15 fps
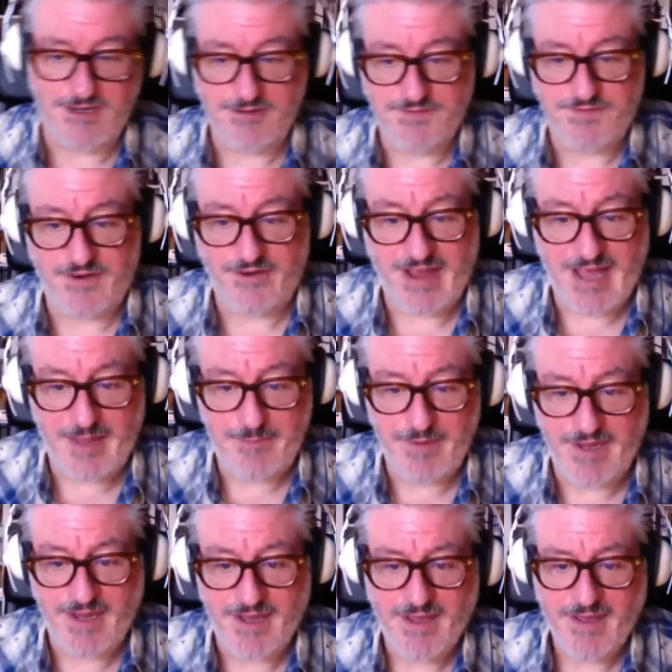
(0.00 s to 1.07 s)
I was very
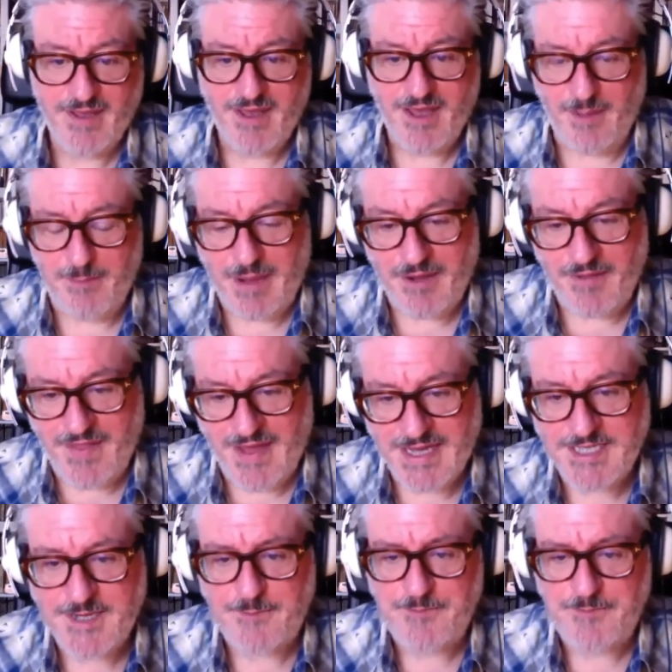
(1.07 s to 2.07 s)
happy about that.